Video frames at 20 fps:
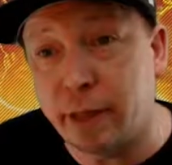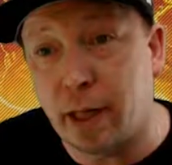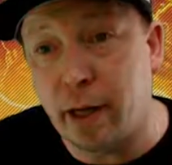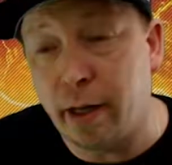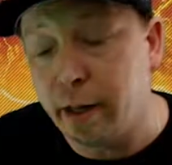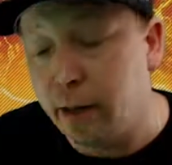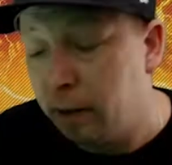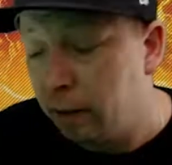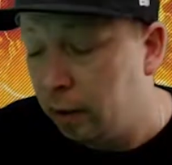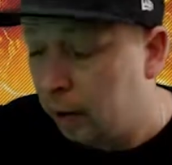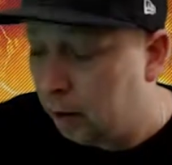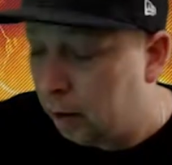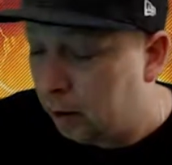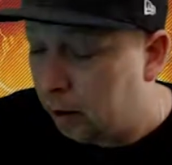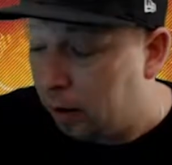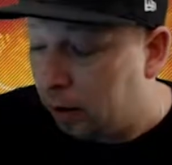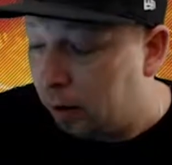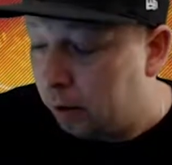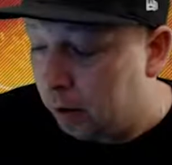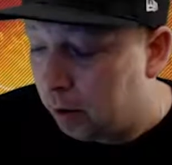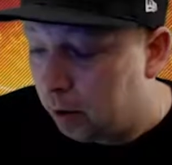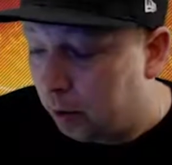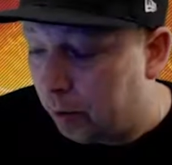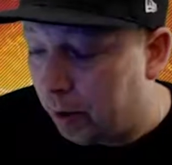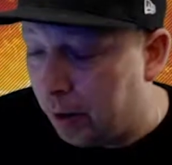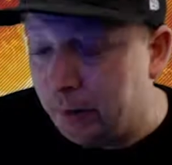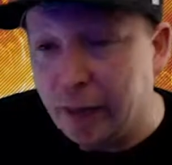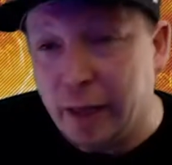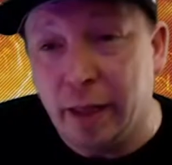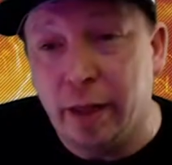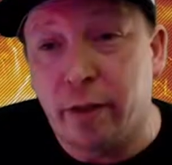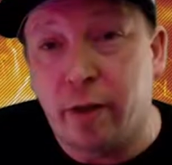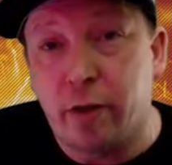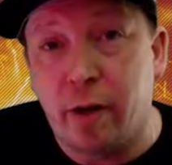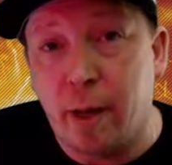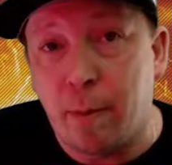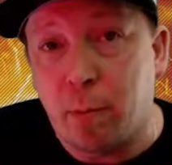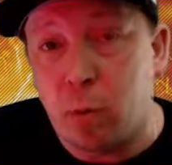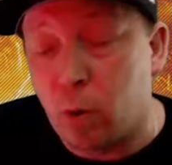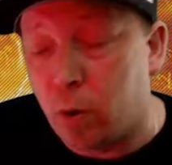side, we have the Ethernet